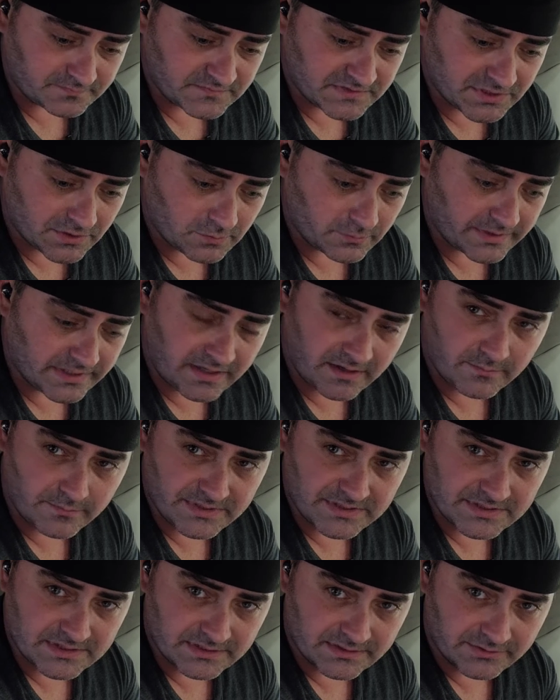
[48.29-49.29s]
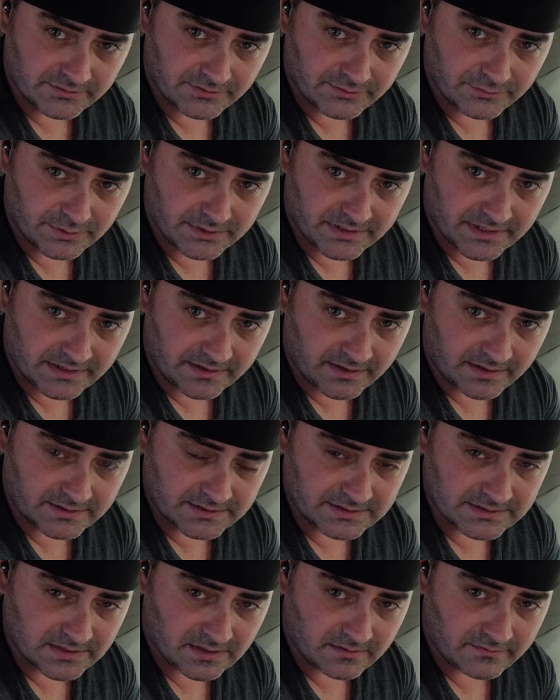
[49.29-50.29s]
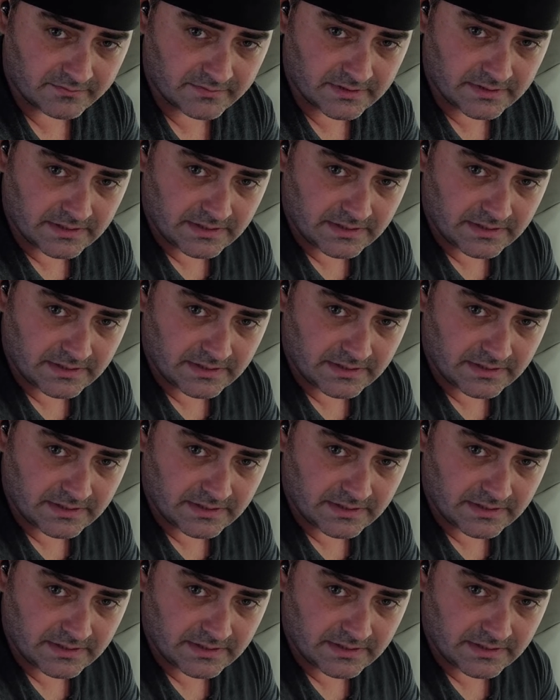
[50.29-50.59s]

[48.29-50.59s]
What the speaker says: So we can't be sitting there doing that kind of stuff.